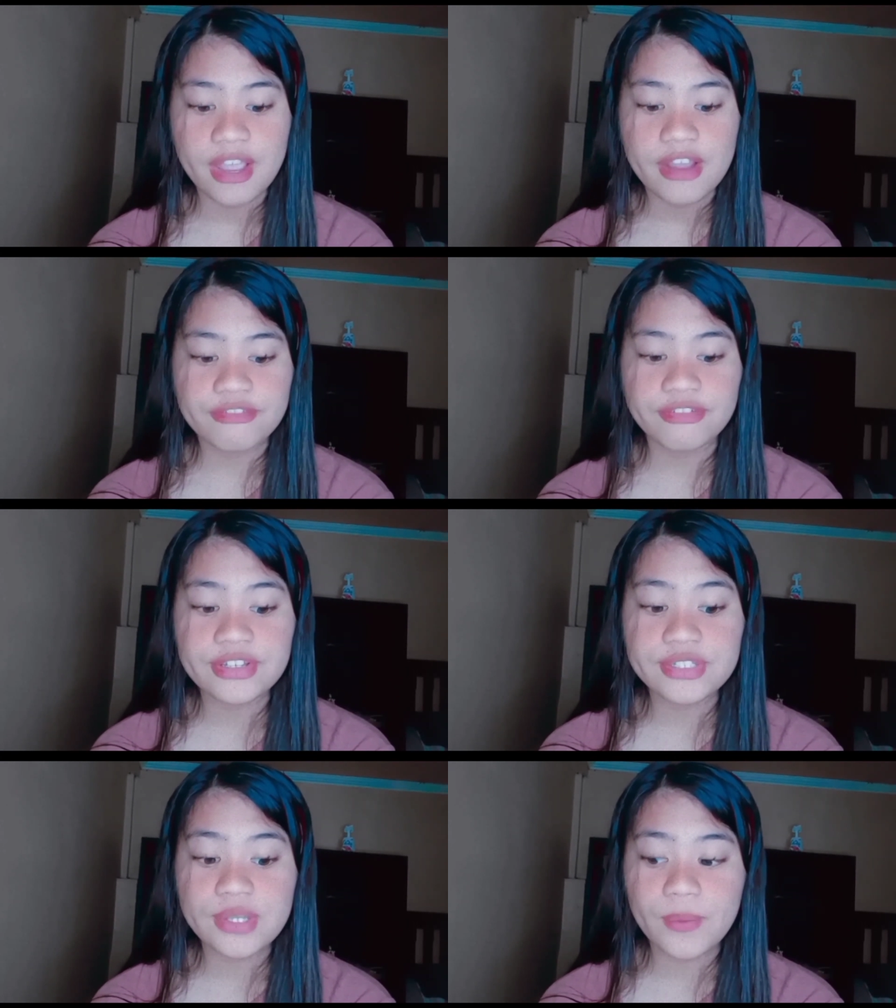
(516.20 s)

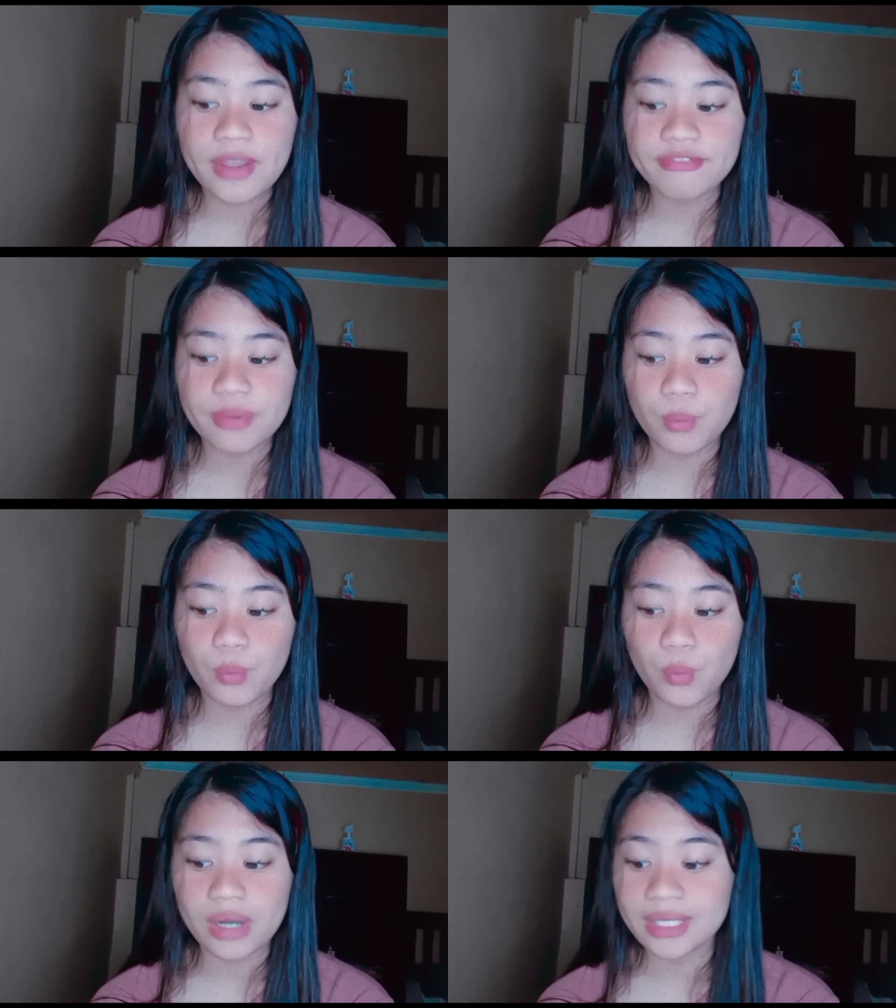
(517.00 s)
first away from
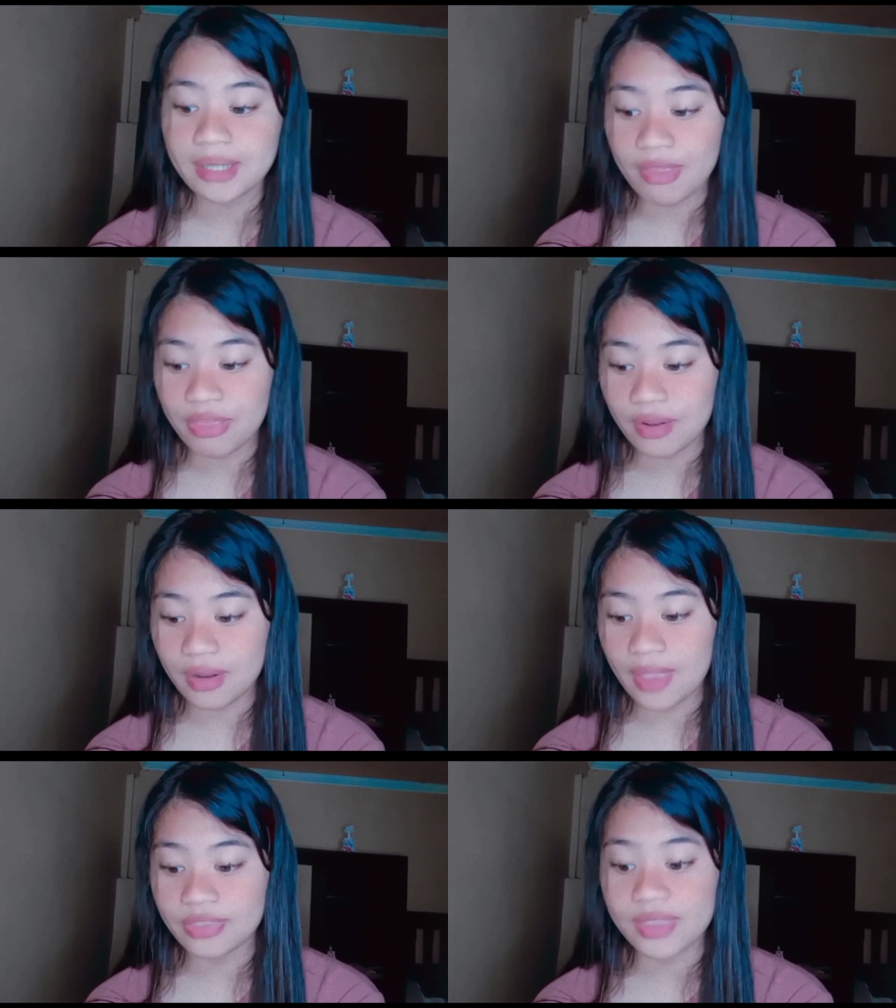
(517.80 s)
one another,
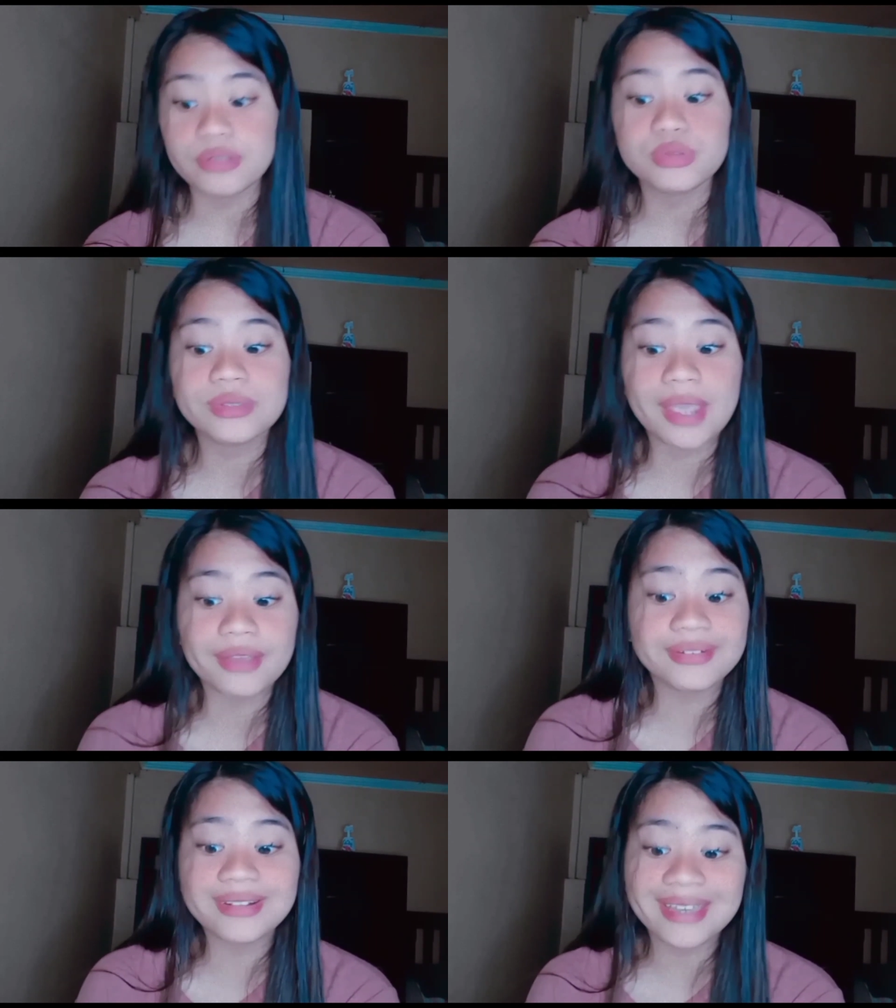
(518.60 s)
and then
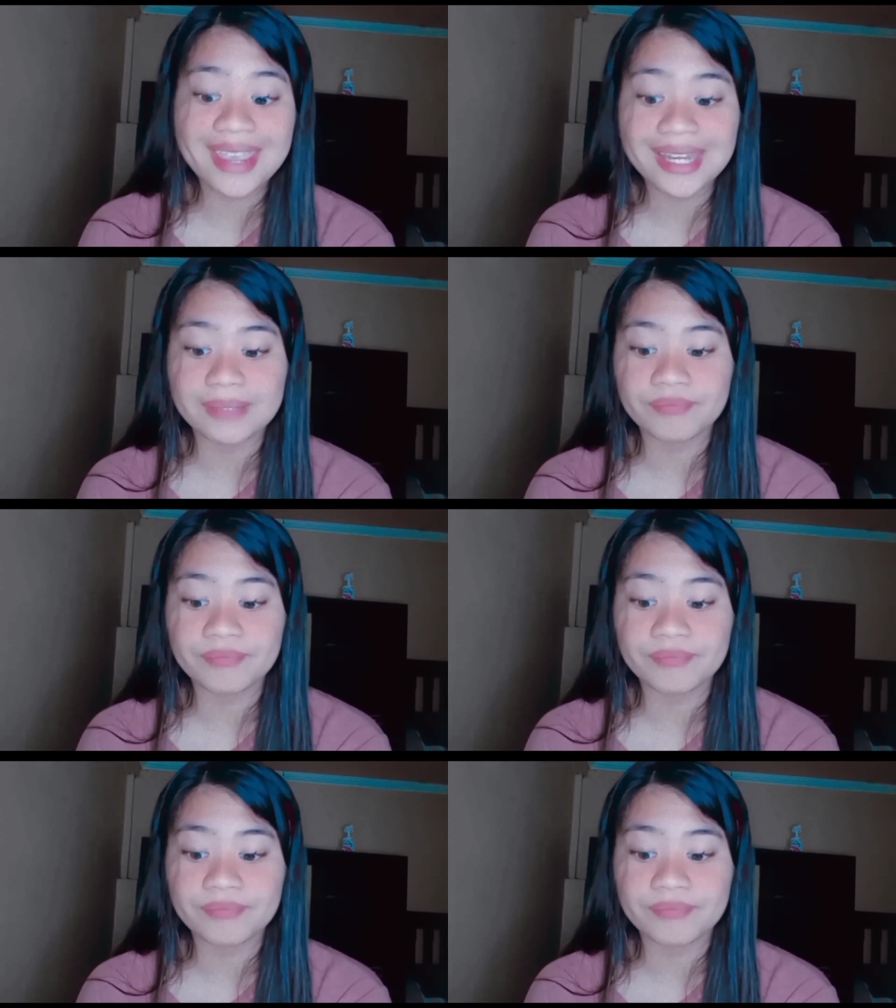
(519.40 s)
together again,